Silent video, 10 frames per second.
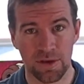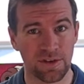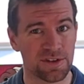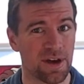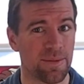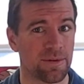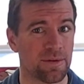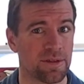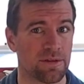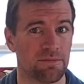You can top it
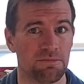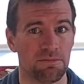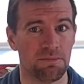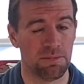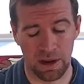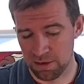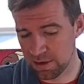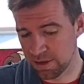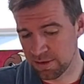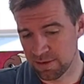with
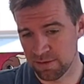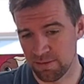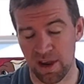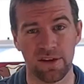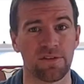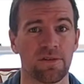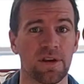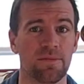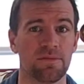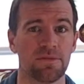berries, ice
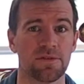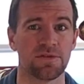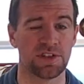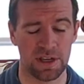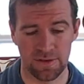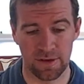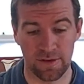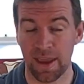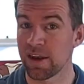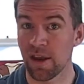creams,
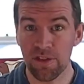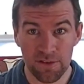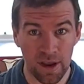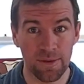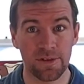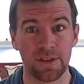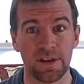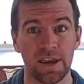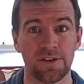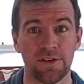cheeses, and other times of the
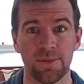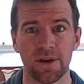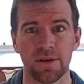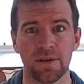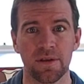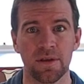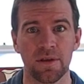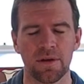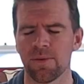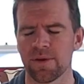day too, but
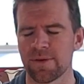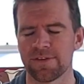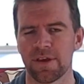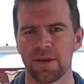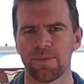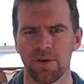oh, what am I saying?